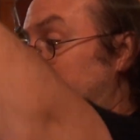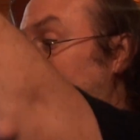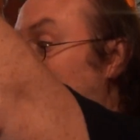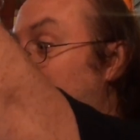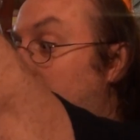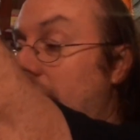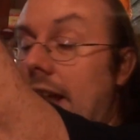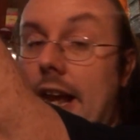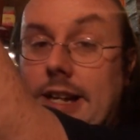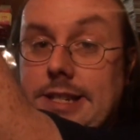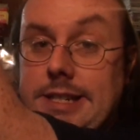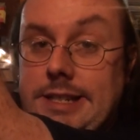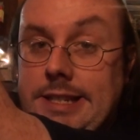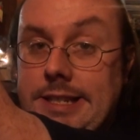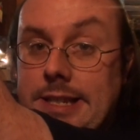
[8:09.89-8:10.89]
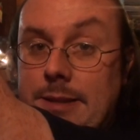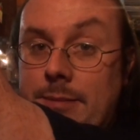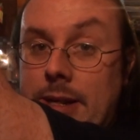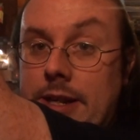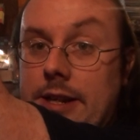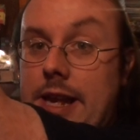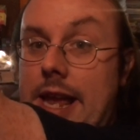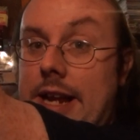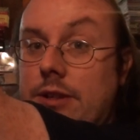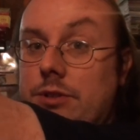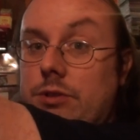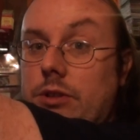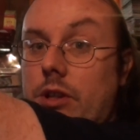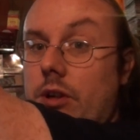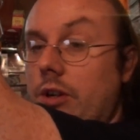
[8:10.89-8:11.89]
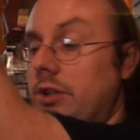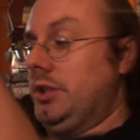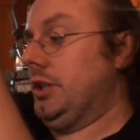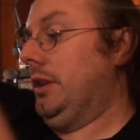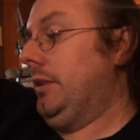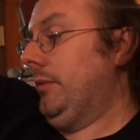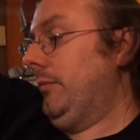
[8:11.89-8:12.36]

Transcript: I thought they accidentally sent me an extra large,